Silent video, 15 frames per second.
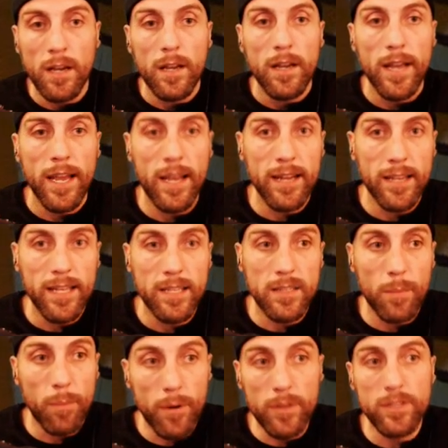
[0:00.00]
and he's
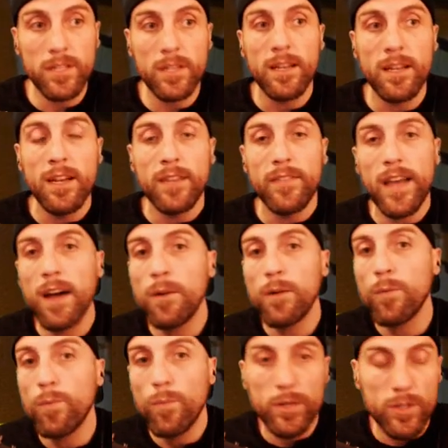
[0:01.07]
a person that
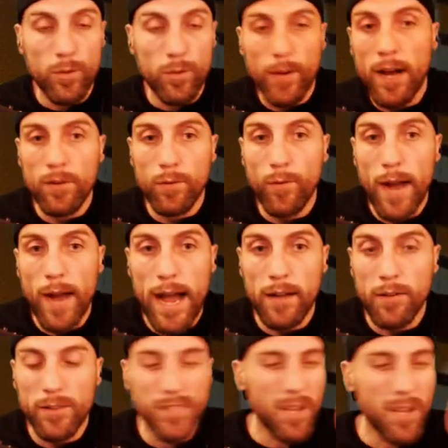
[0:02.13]
was around a
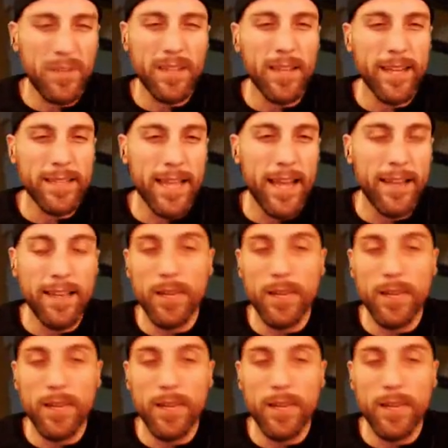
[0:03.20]
rat or something like that.